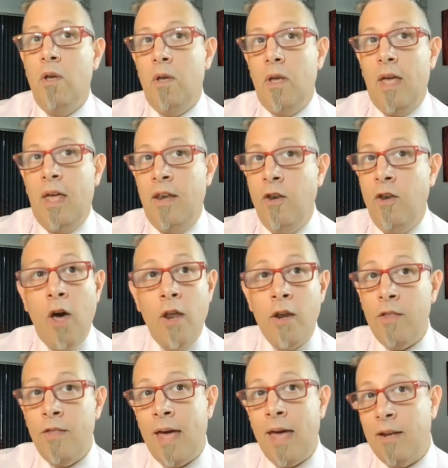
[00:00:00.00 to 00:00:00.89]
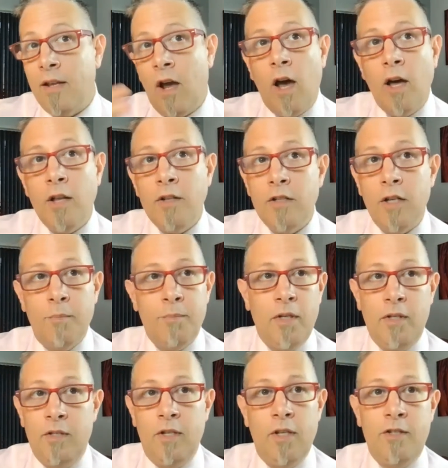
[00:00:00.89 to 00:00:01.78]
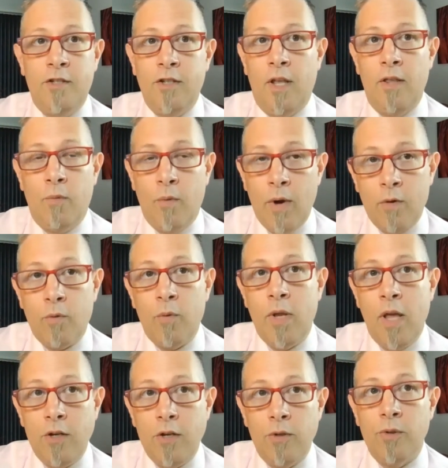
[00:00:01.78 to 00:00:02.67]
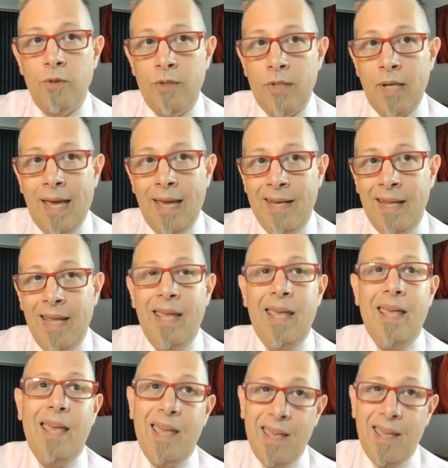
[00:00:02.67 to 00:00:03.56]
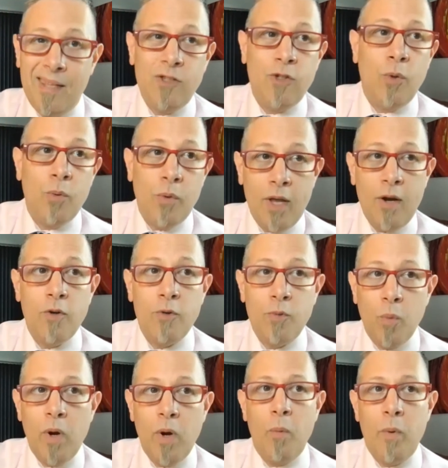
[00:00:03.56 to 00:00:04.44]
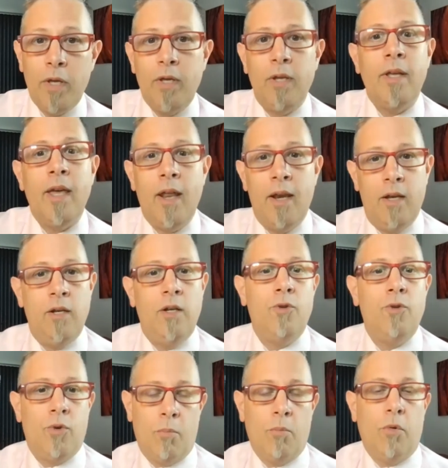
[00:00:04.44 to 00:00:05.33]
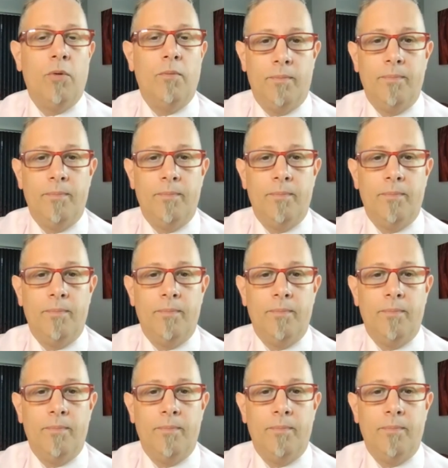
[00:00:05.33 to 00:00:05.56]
And none of that concept exists on the recreational side. And so there's where we can get into trouble.